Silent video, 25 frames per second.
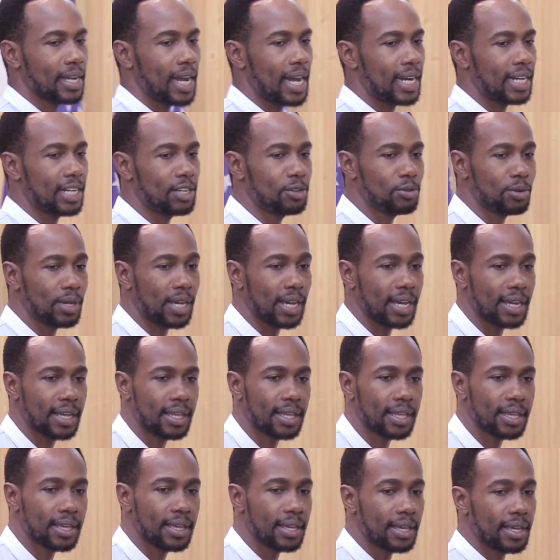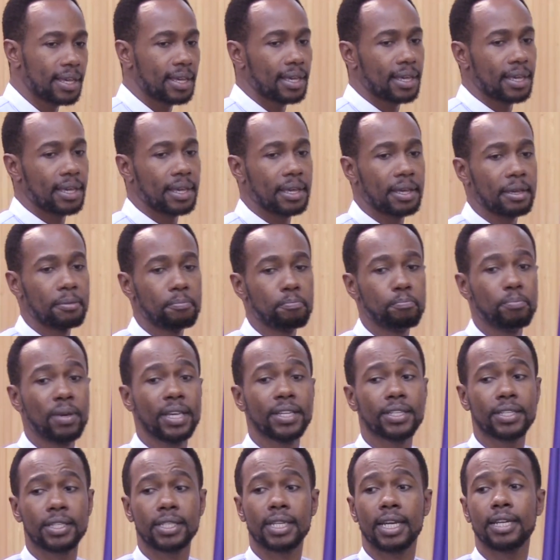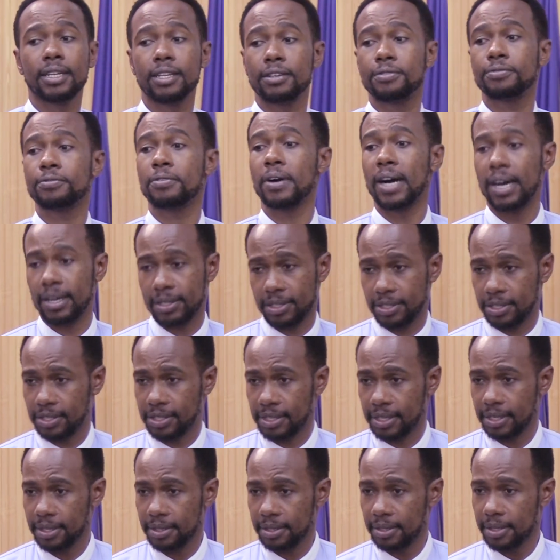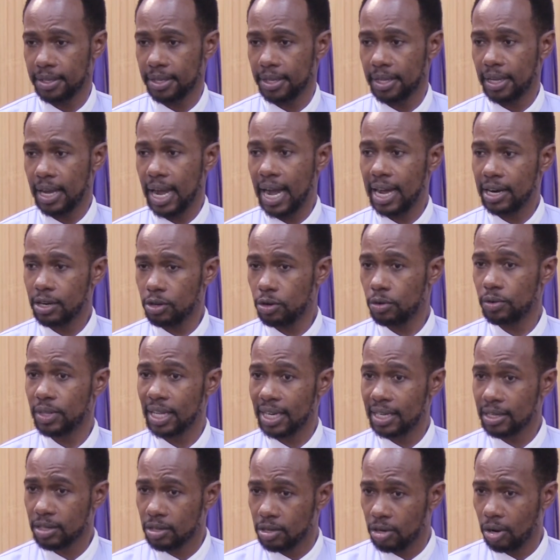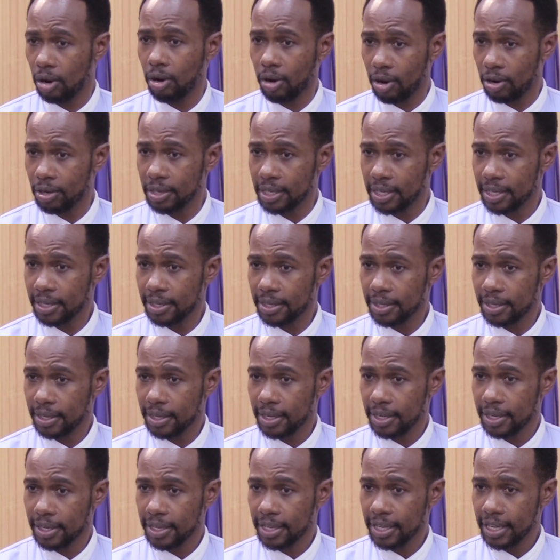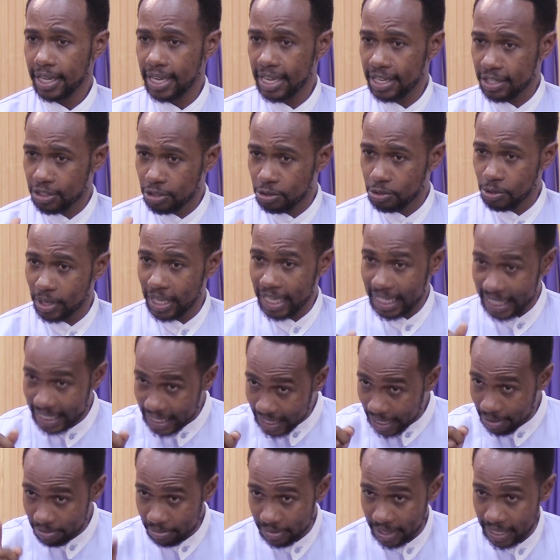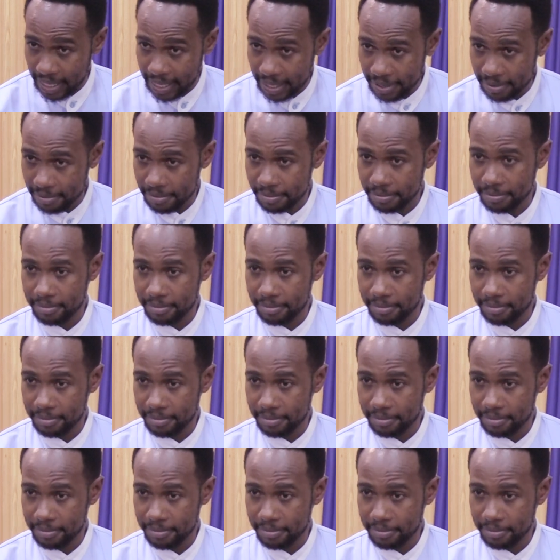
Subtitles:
Hallelujah. Be steadfast and know that God is doing something.